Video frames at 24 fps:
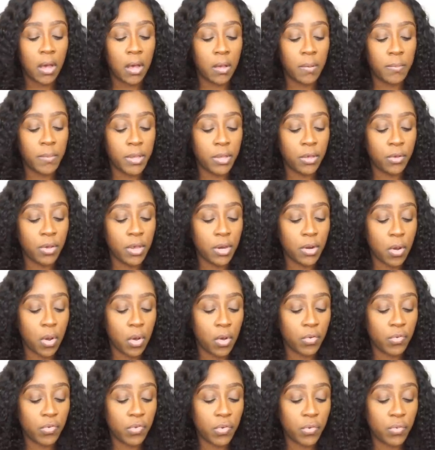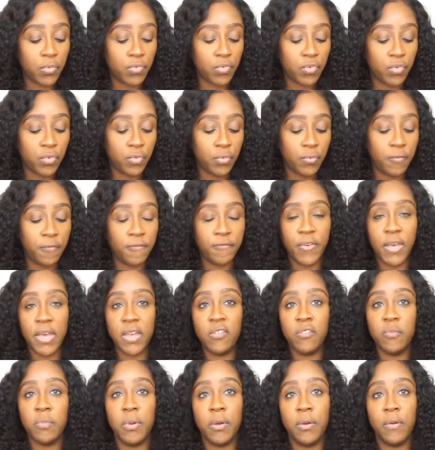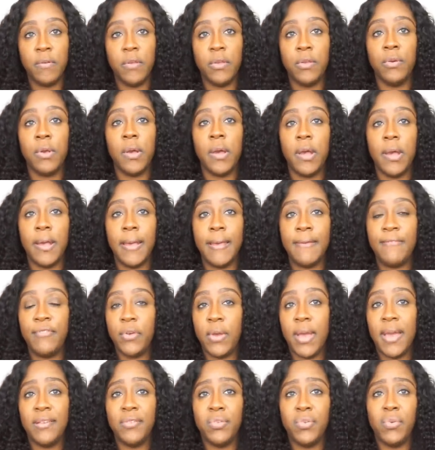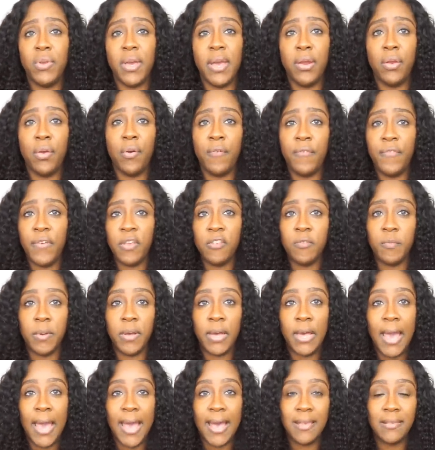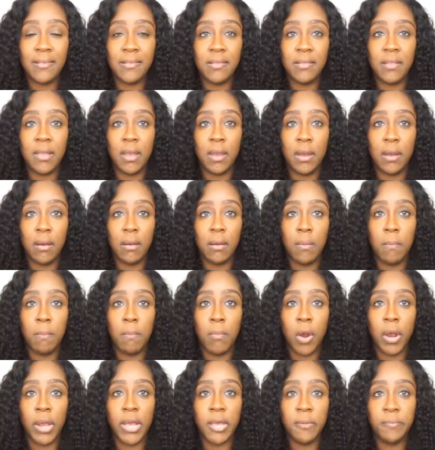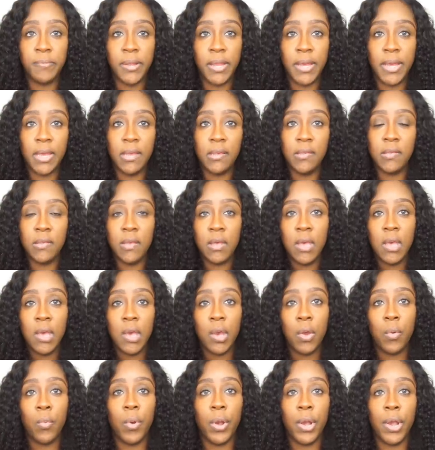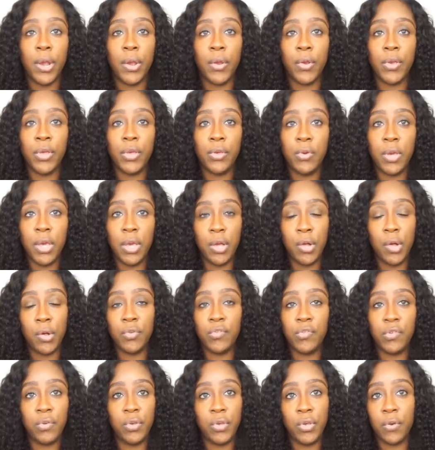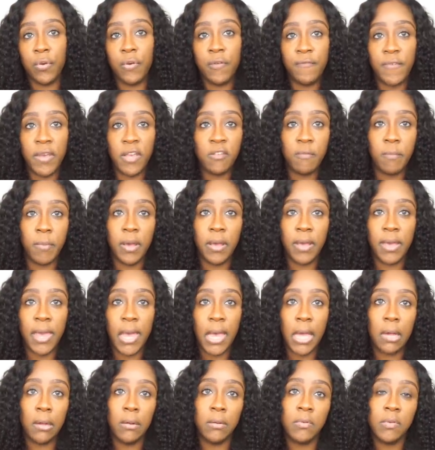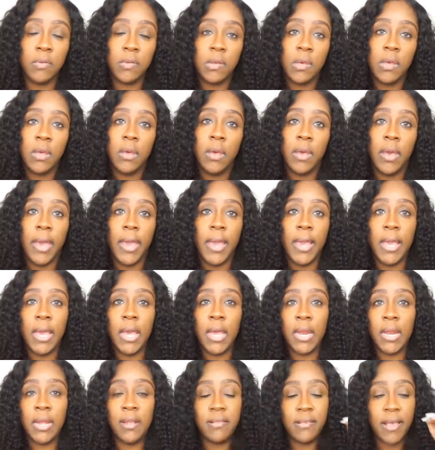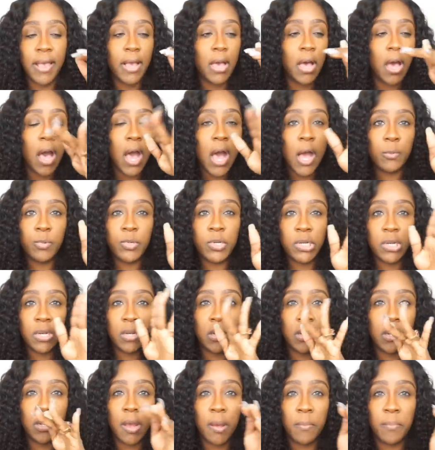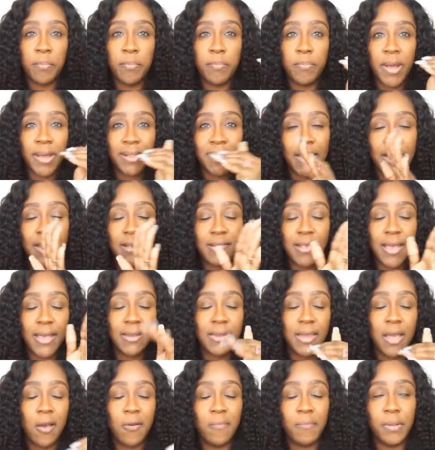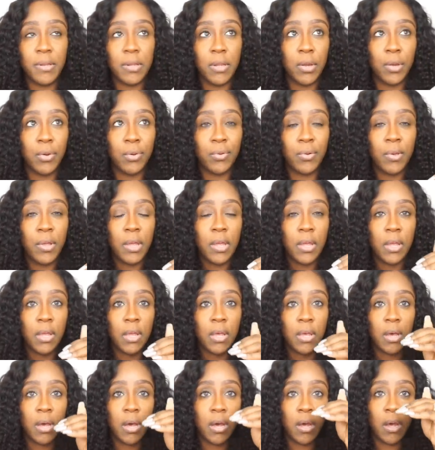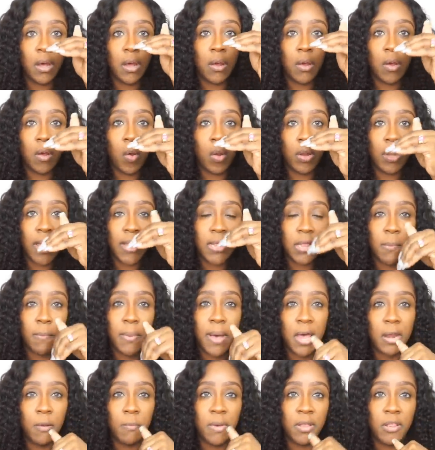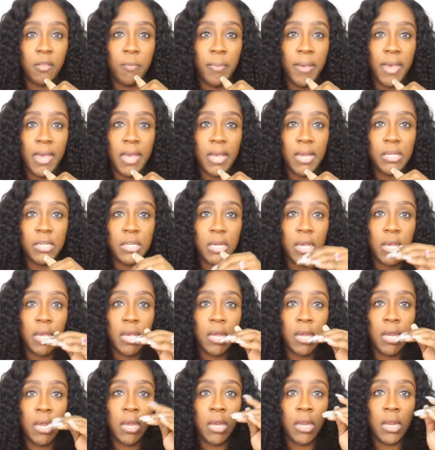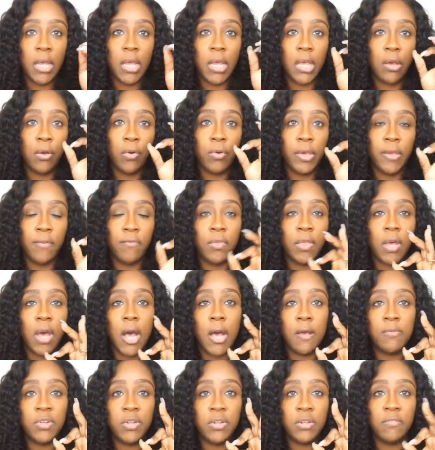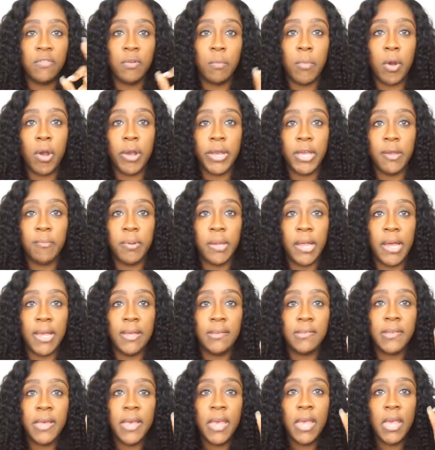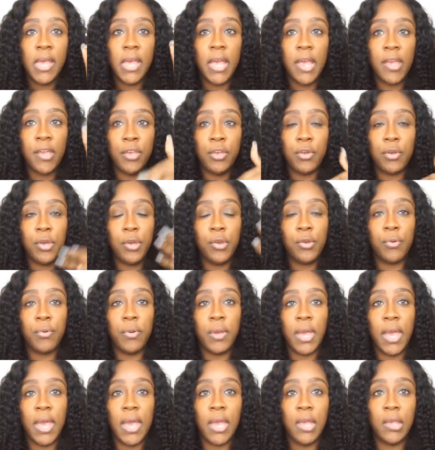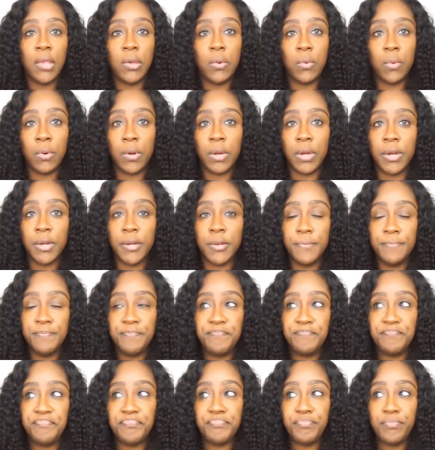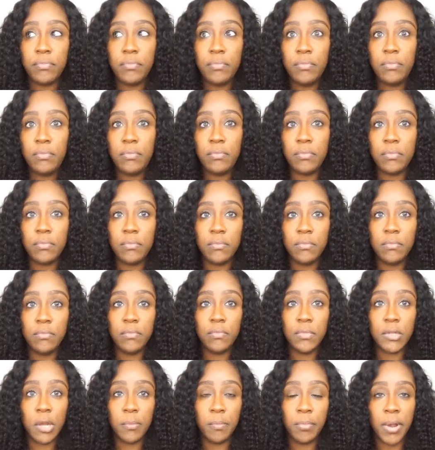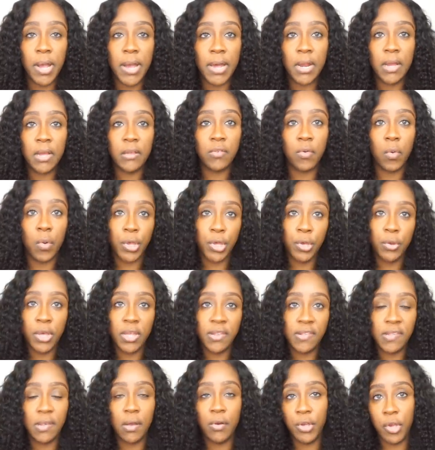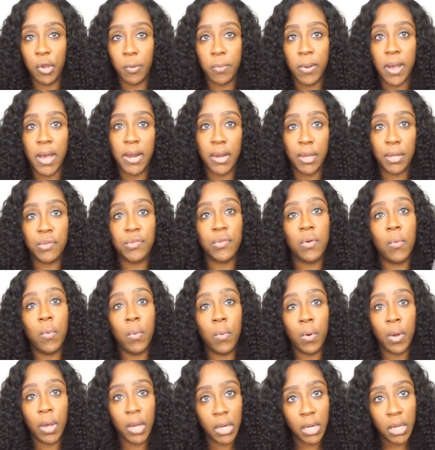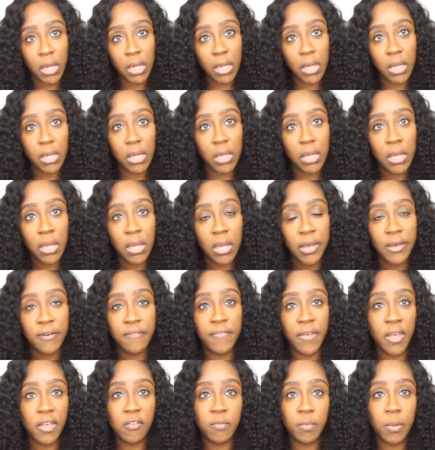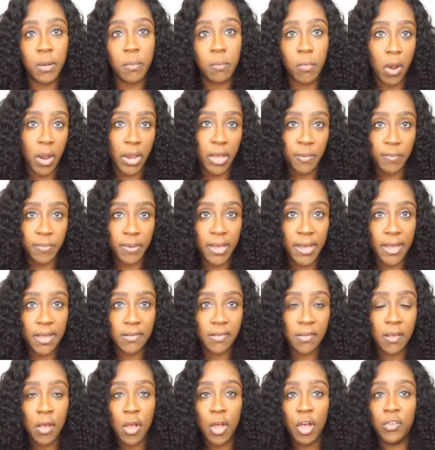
You can also do Facebook. If you guys do not know, Facebook has their marketplace where you can go to your Facebook account, and it's like an option, I think it's like down below on like the bottom of the page, and it'll give you the option of the marketplace, and you can create your products, or you can sell your products on Facebook marketplace.